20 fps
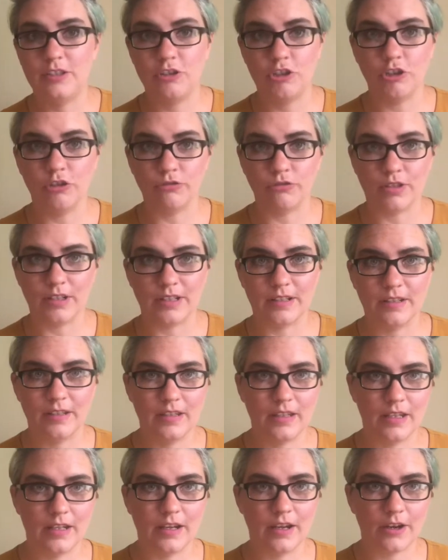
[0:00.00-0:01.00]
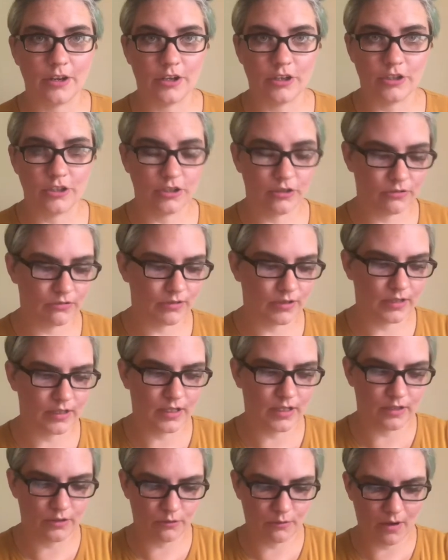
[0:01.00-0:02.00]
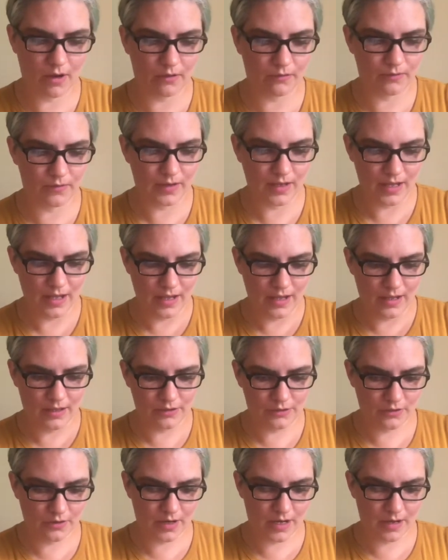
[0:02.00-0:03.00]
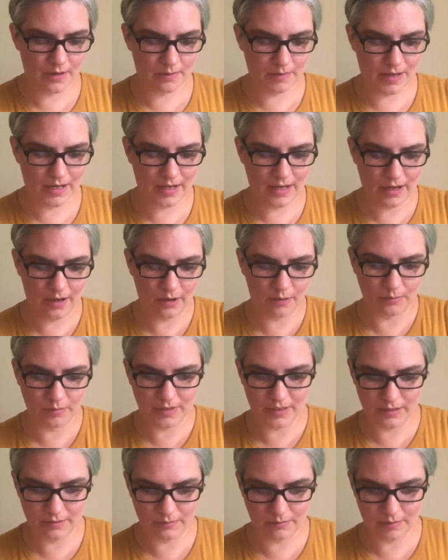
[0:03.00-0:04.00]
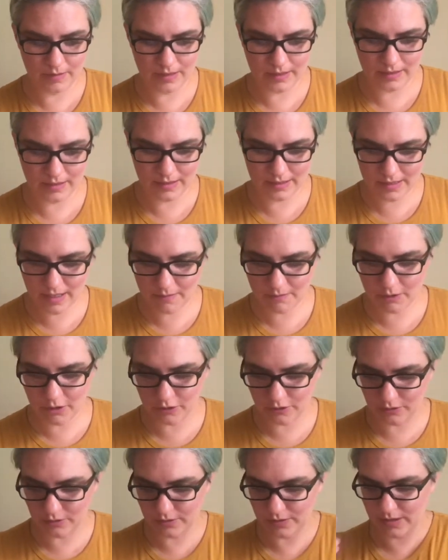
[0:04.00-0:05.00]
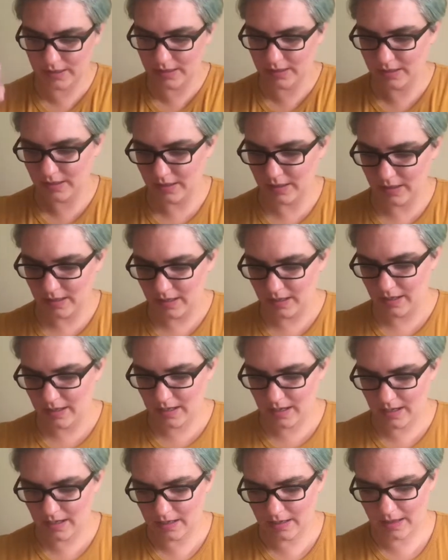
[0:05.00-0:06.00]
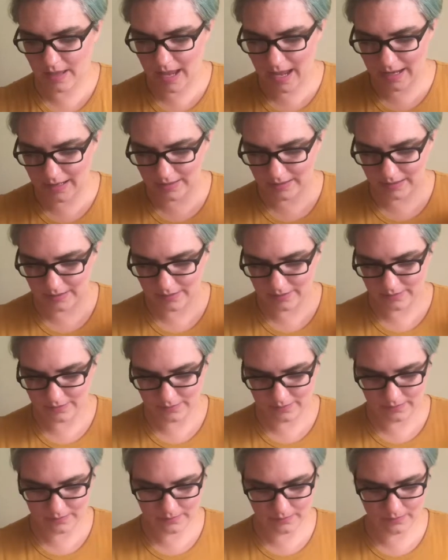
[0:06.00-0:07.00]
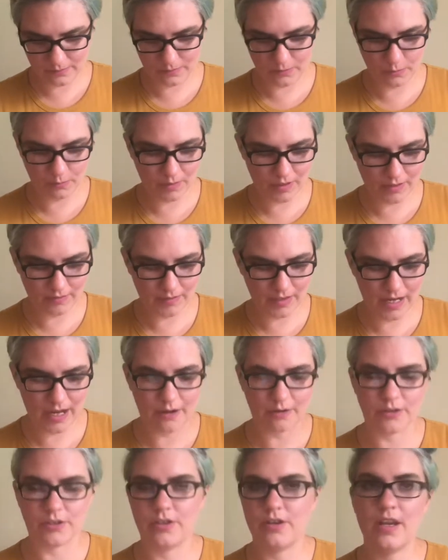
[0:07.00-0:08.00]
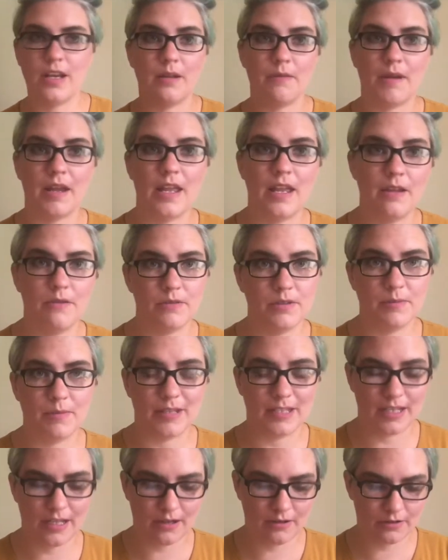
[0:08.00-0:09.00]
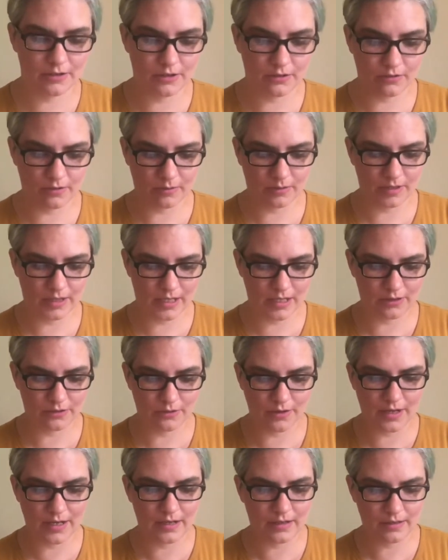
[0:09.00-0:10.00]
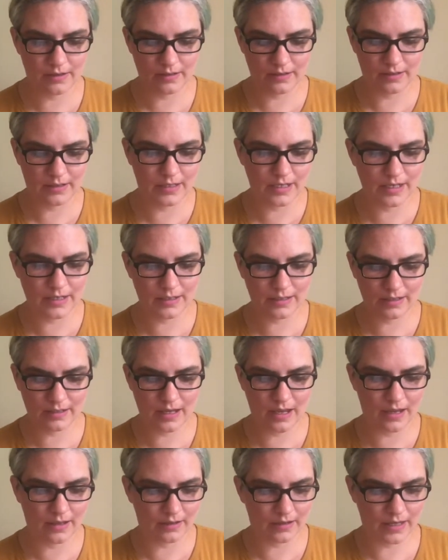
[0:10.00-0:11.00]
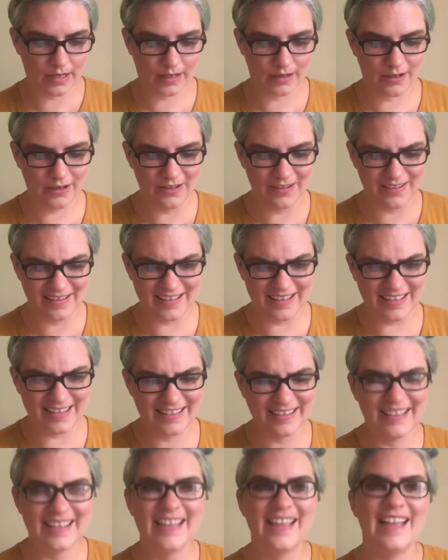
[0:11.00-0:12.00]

children, the younger children than 12. So I went and helped with the 7-year-olds in that for one of the hours too. Anyway, it was busy. It was a normal thing. So I didn't get like, I